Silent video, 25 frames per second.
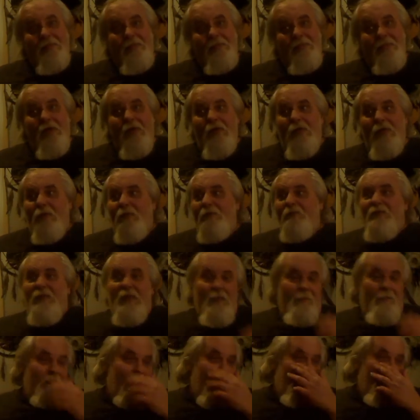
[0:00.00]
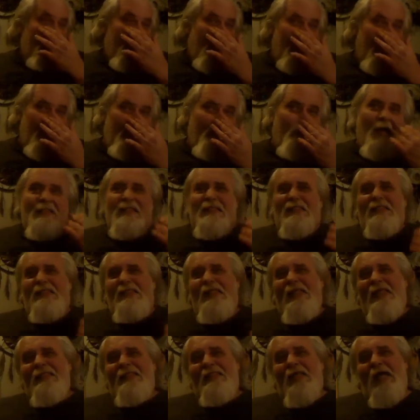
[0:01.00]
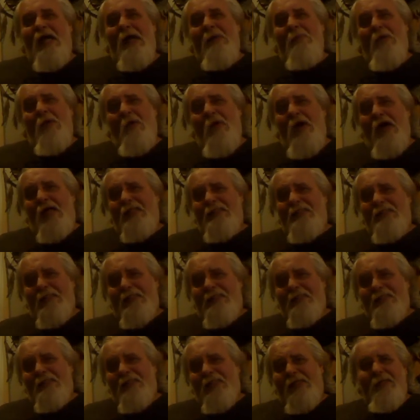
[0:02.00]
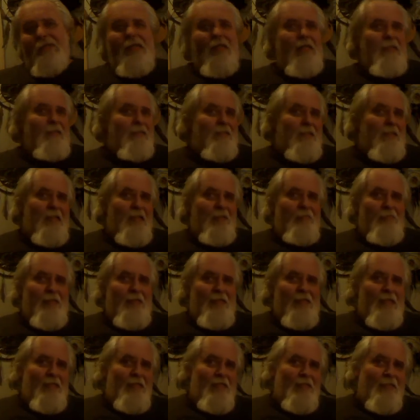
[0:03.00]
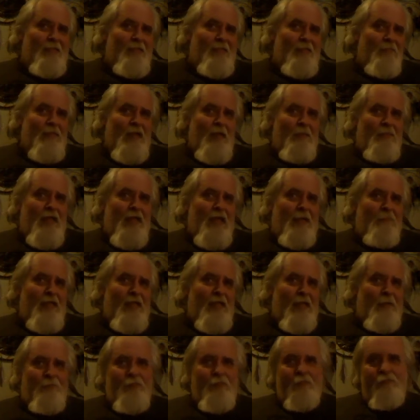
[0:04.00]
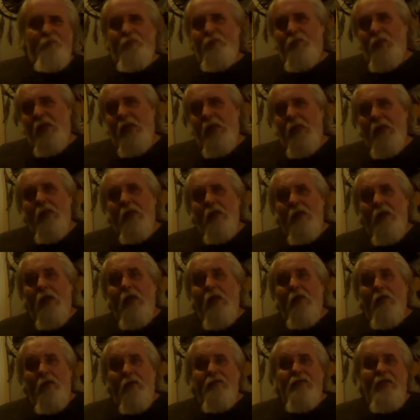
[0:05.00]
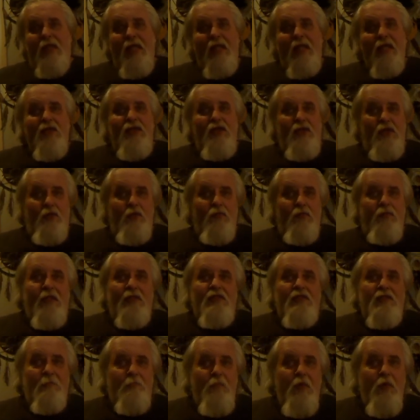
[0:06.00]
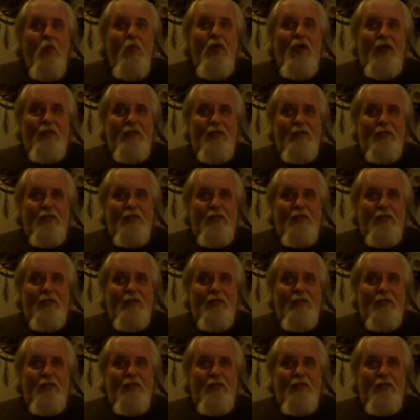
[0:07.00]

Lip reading: Oh, my buddy watches this, so I'm going to watch this too. He's telling me that they're blah, blah, blah. Yeah, they're telling you. That's the point.